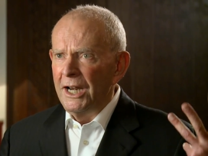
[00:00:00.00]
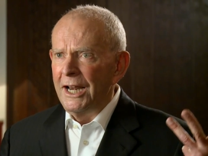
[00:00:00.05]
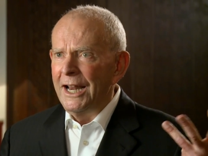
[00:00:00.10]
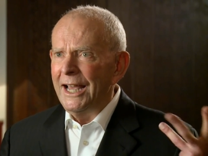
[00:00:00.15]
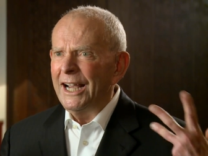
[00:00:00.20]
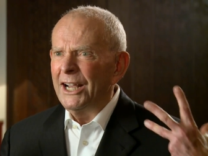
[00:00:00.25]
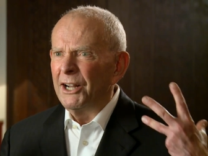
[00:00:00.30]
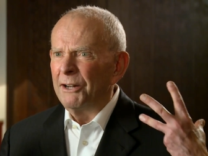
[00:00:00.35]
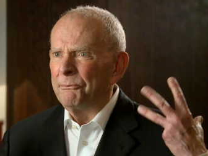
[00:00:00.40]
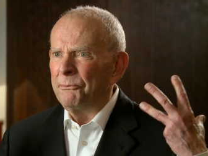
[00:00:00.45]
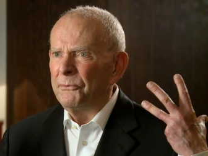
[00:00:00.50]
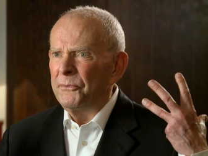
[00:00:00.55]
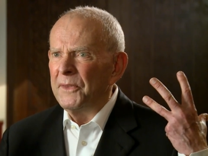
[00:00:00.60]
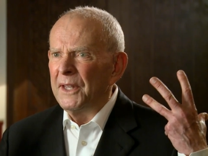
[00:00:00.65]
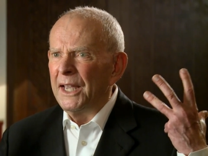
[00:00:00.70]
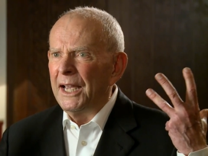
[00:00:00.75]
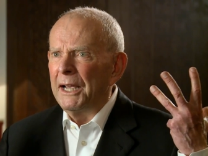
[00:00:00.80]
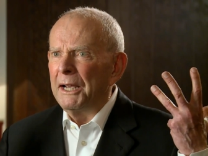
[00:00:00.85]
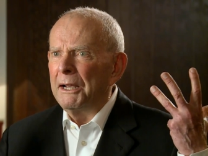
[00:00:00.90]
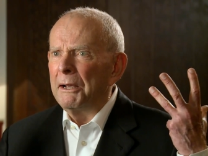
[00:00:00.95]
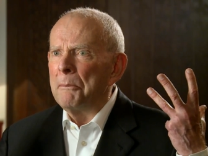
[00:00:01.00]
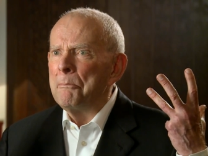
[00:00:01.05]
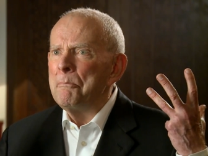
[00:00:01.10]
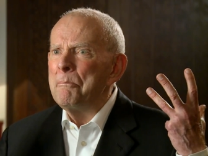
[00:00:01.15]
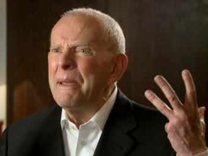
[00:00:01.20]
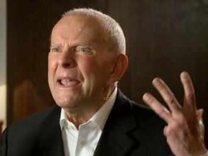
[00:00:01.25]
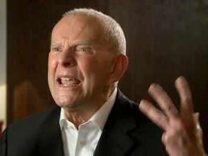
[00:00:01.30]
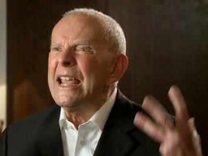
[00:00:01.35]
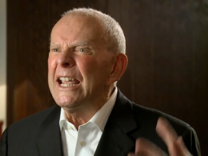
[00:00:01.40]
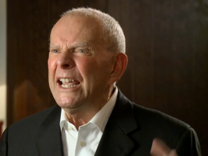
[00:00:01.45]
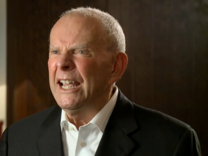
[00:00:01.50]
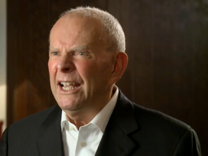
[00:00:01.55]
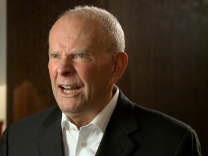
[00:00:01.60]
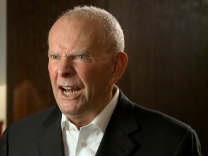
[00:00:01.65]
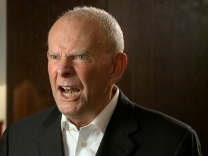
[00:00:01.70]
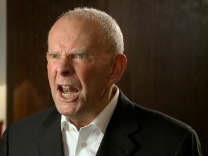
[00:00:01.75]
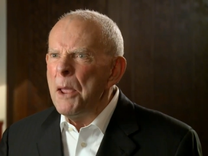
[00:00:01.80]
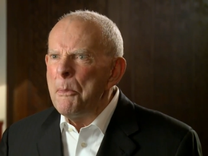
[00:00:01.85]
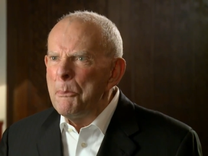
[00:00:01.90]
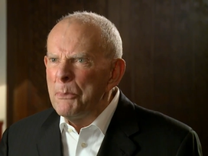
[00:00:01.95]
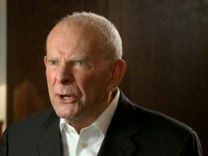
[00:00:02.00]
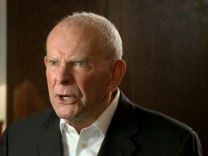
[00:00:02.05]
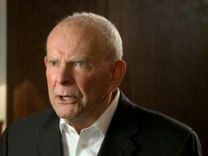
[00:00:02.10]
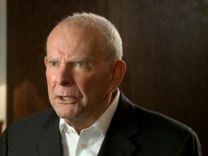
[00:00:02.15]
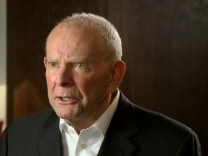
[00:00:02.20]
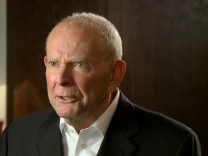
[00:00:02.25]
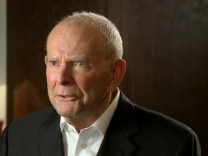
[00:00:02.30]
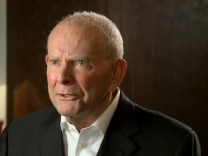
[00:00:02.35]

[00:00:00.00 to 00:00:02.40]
like a pink leopard,